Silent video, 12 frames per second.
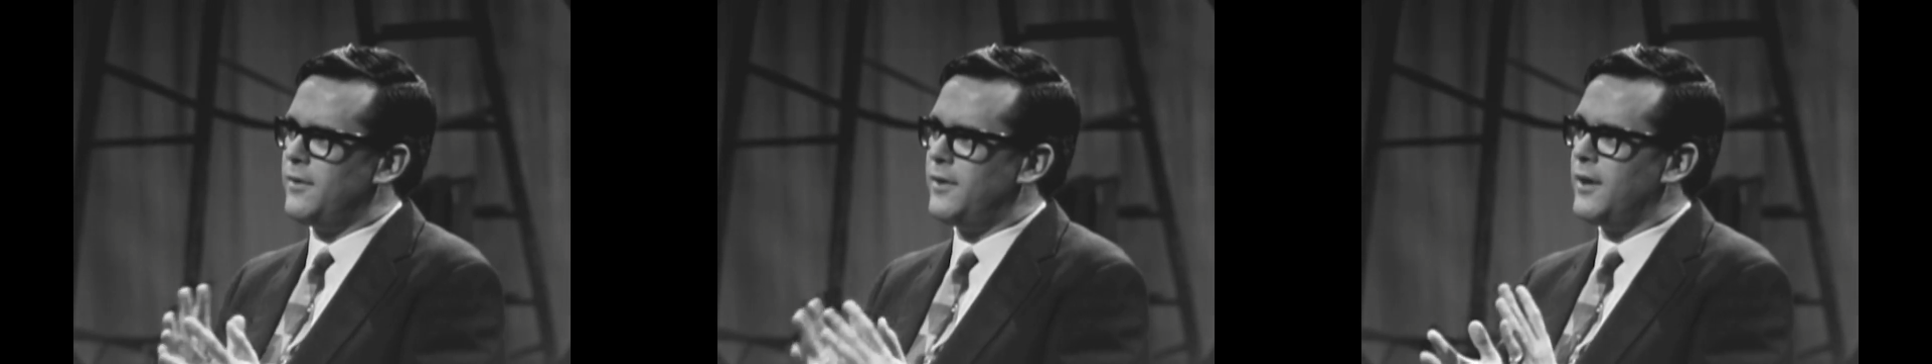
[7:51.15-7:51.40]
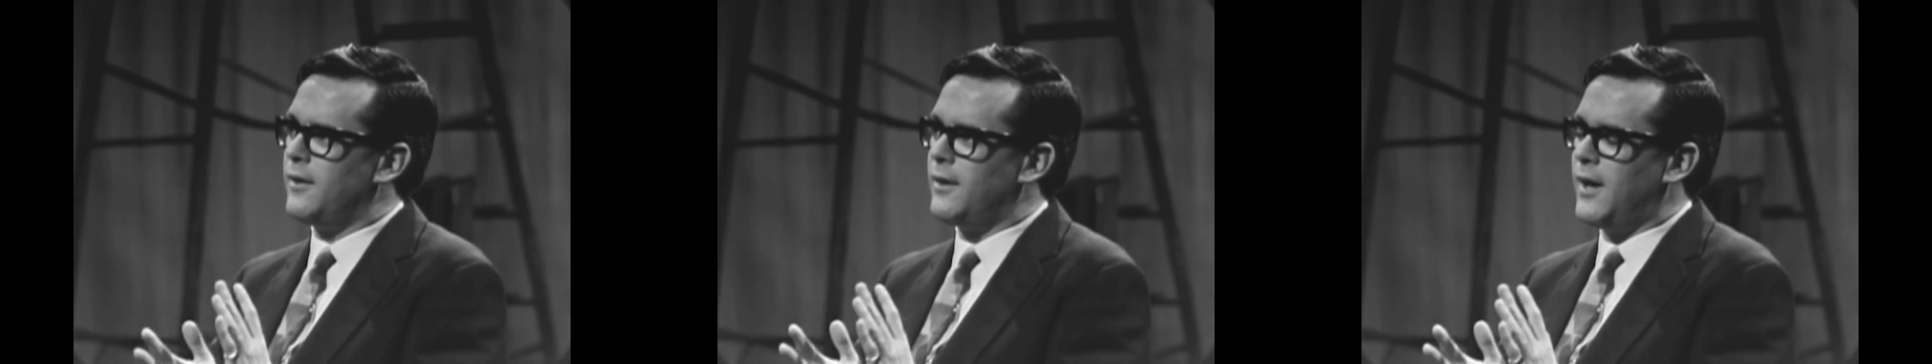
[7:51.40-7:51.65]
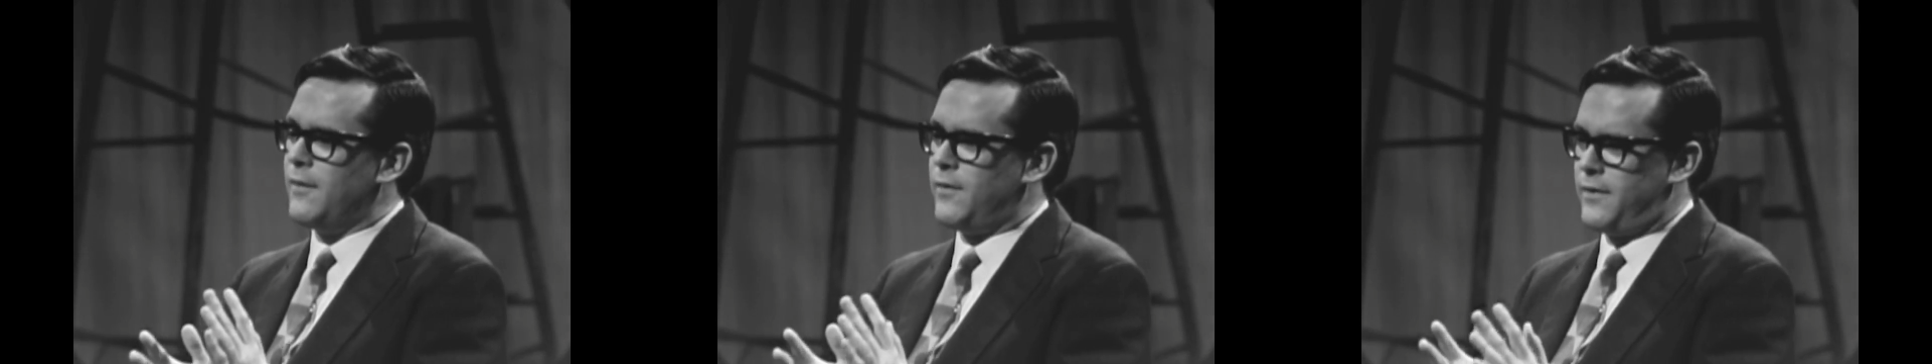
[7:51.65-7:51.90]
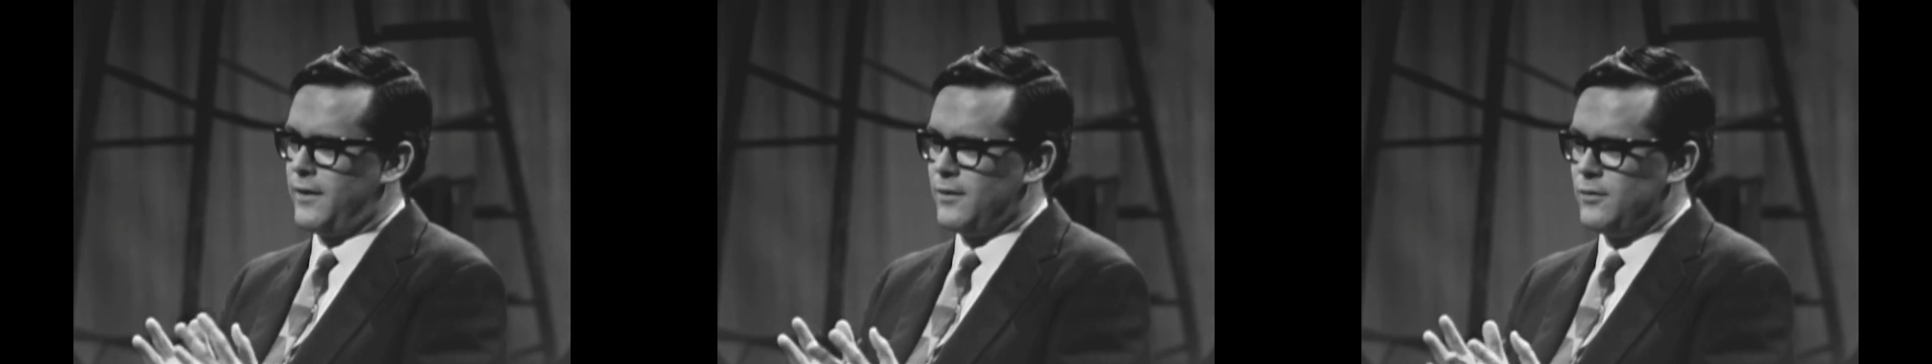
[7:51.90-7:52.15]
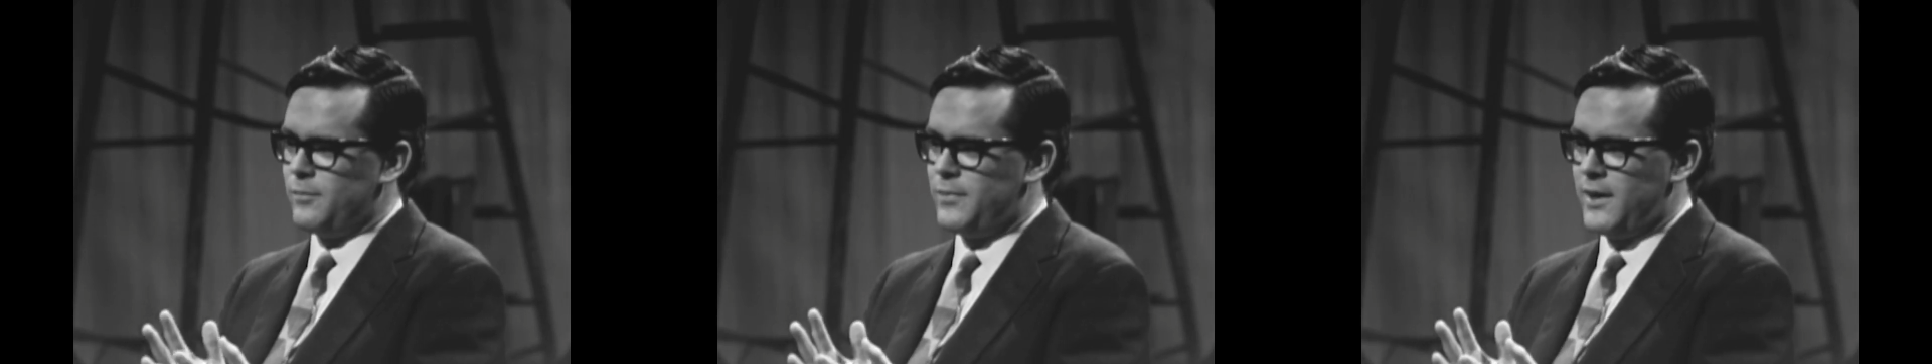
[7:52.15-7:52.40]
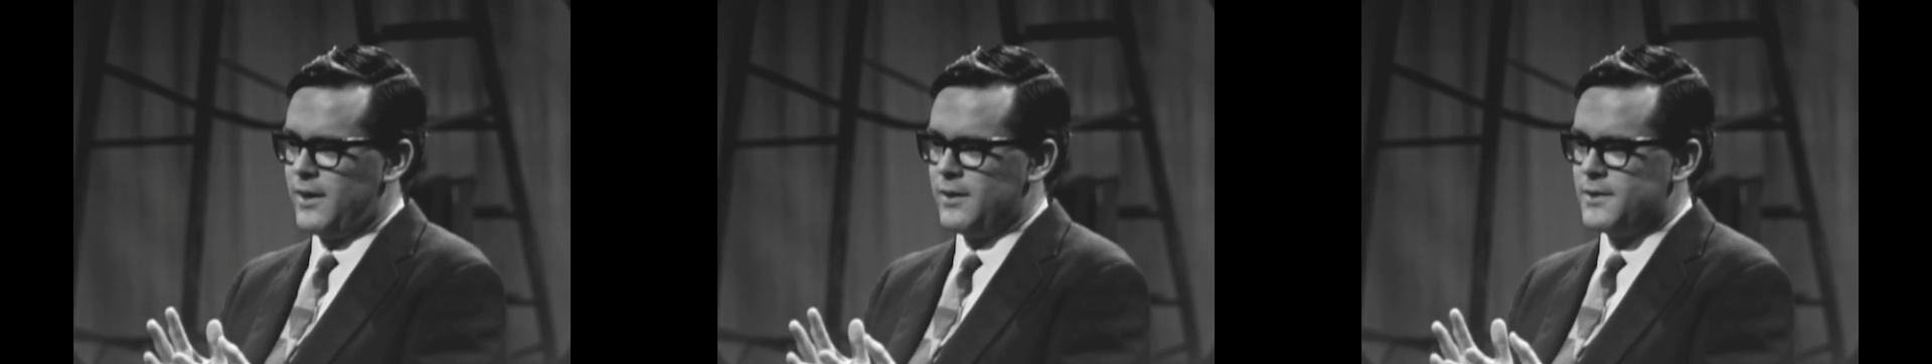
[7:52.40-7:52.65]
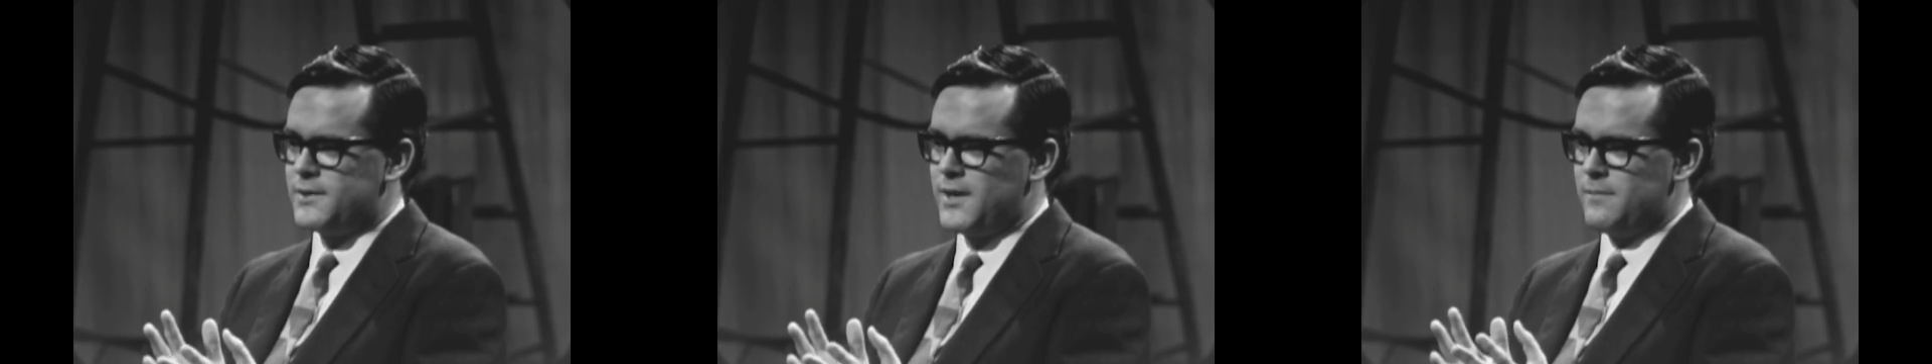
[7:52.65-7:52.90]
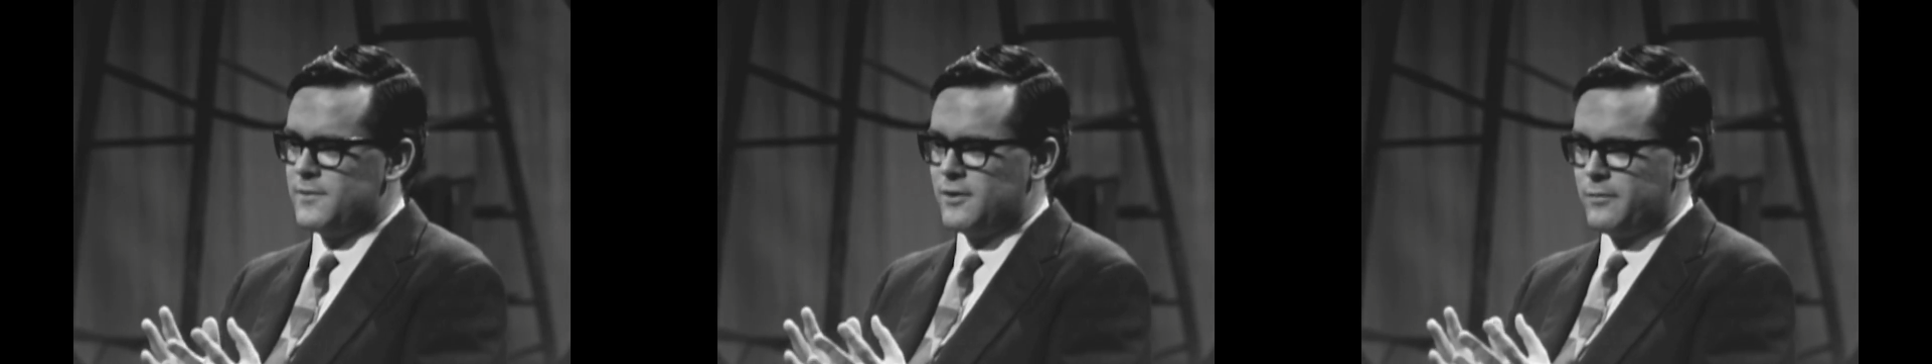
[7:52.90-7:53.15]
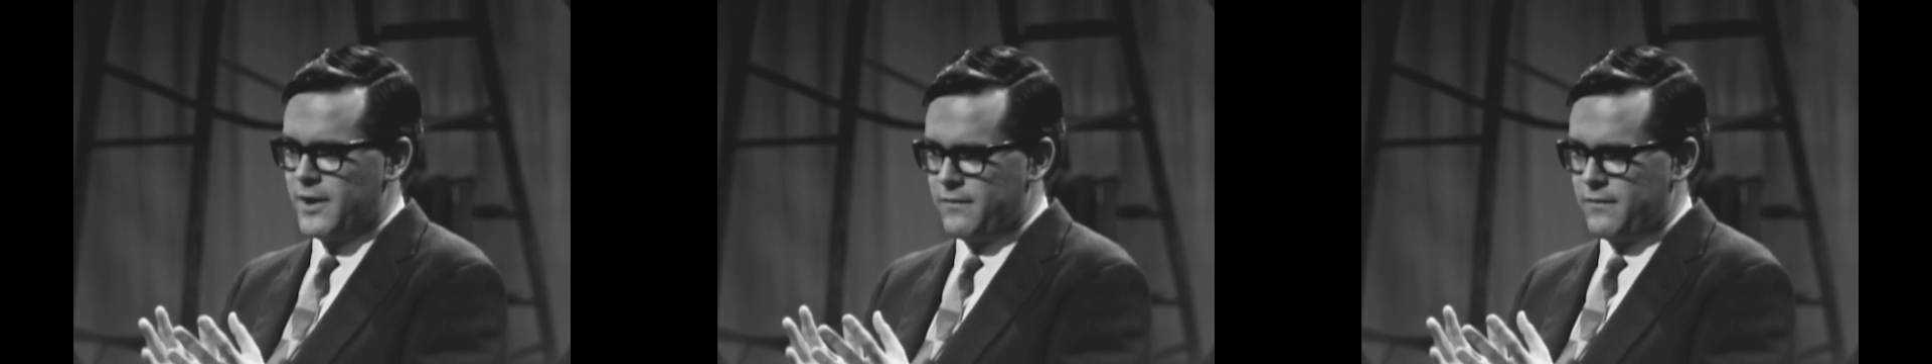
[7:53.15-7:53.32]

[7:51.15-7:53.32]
in thinking that everything that you play stems in a way